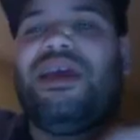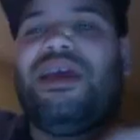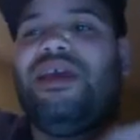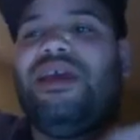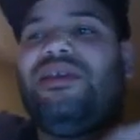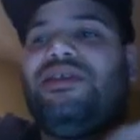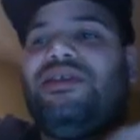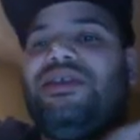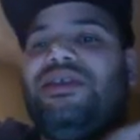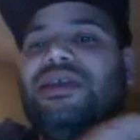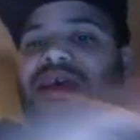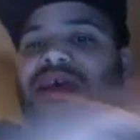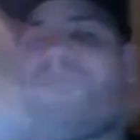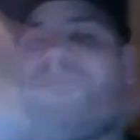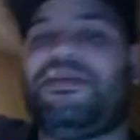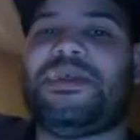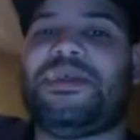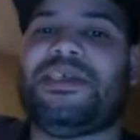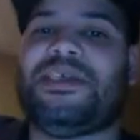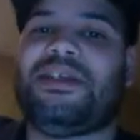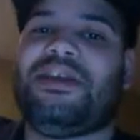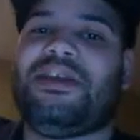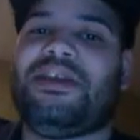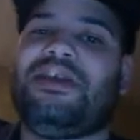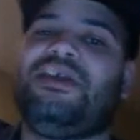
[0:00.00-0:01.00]
and
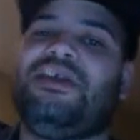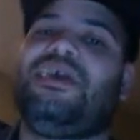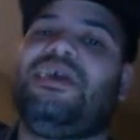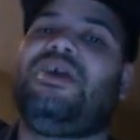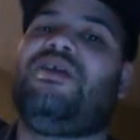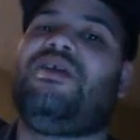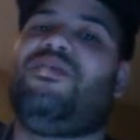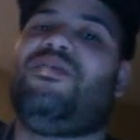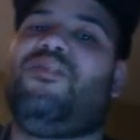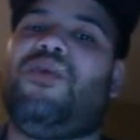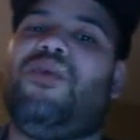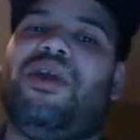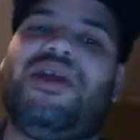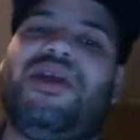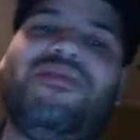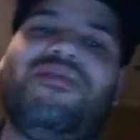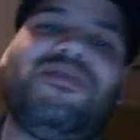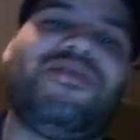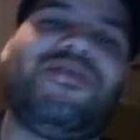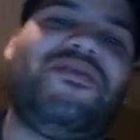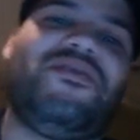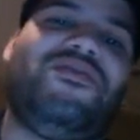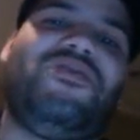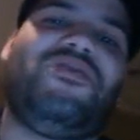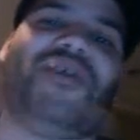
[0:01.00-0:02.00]
tips and whatever
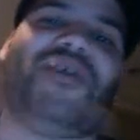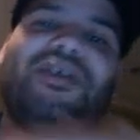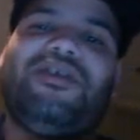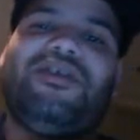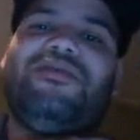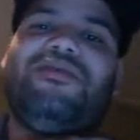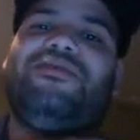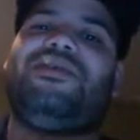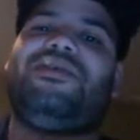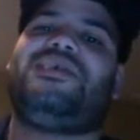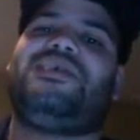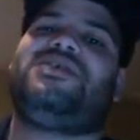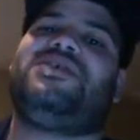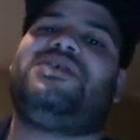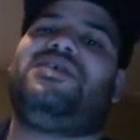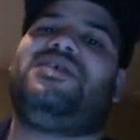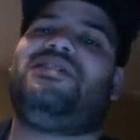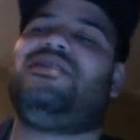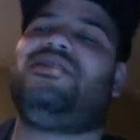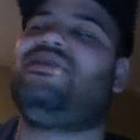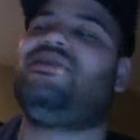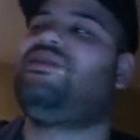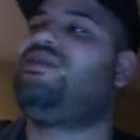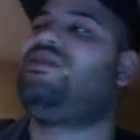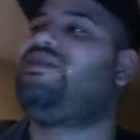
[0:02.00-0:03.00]
the fuck you want to say